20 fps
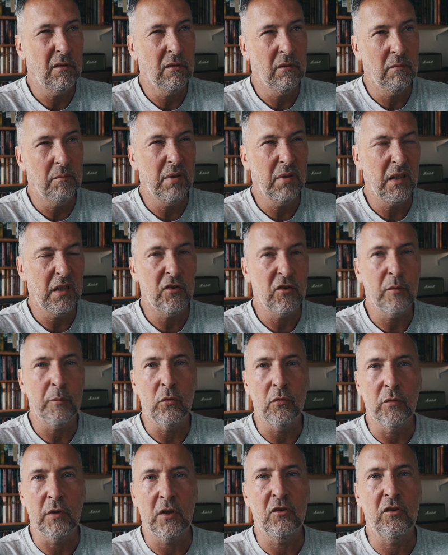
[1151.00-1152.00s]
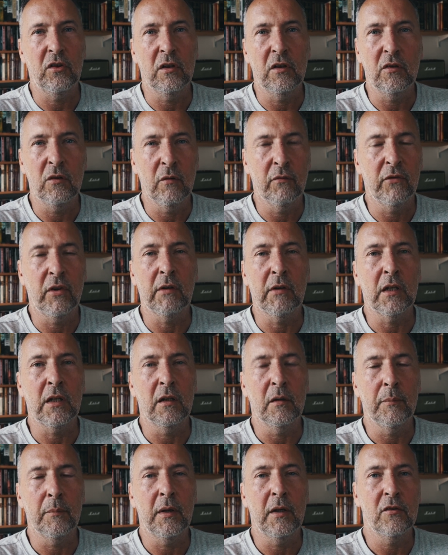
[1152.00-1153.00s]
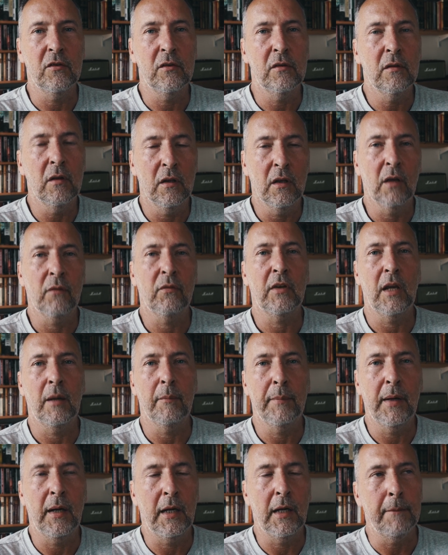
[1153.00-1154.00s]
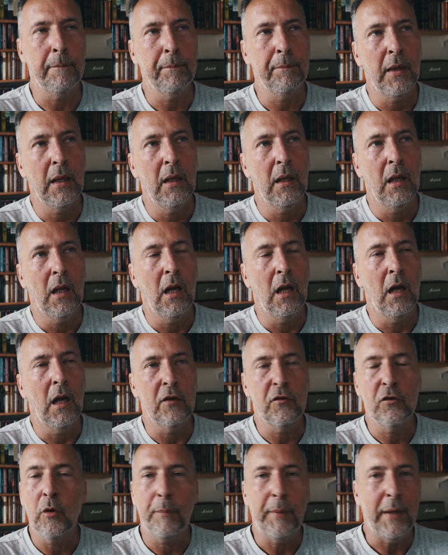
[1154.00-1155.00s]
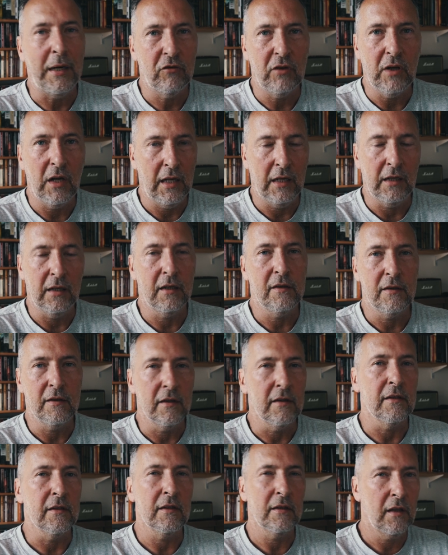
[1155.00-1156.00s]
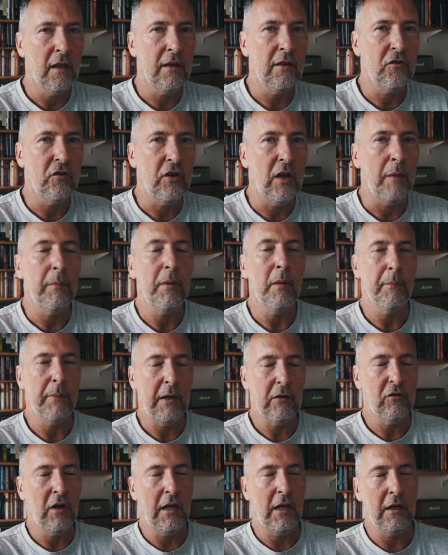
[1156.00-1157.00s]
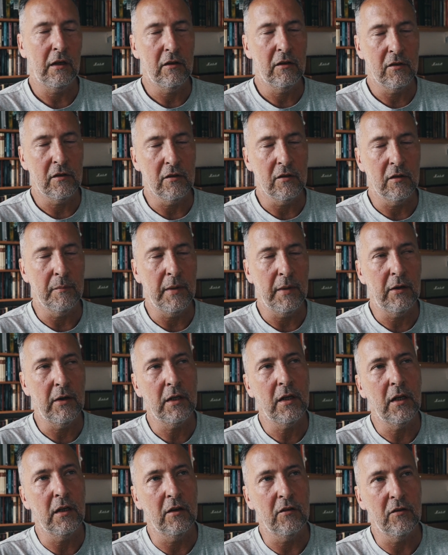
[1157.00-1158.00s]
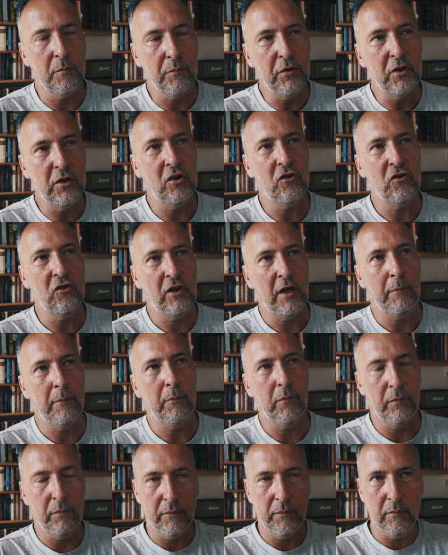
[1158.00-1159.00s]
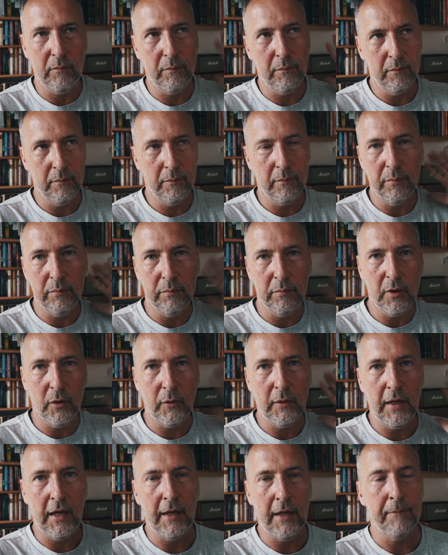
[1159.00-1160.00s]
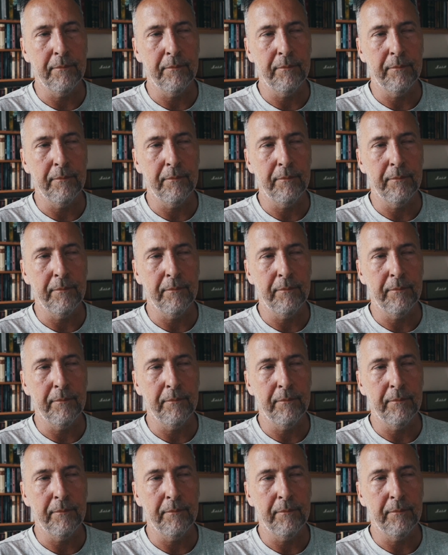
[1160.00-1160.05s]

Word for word: passable Russian. It's not very good, but it's enough to get by. Uh, it's not Patrick Lancaster. There's another chap. And Patrick Lancaster is American. There's a British chap, no hair,